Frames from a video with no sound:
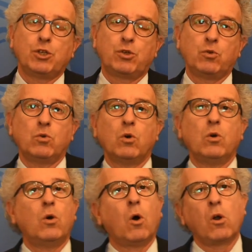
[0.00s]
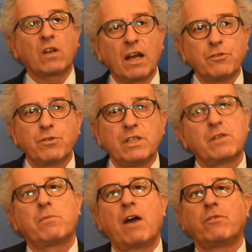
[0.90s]
to all countries
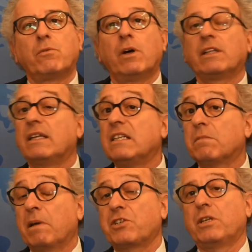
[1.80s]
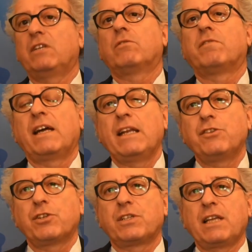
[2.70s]
around the world, and especially to
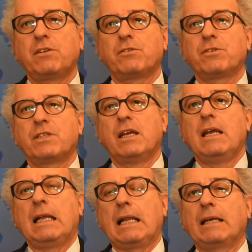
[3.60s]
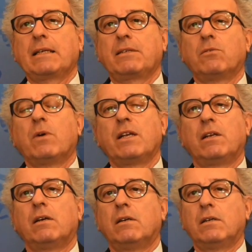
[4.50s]
financial centers like the
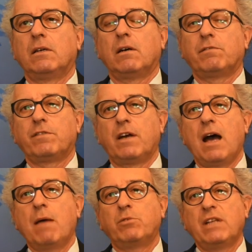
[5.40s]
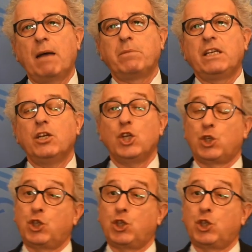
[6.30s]
one of Abu Dhabi,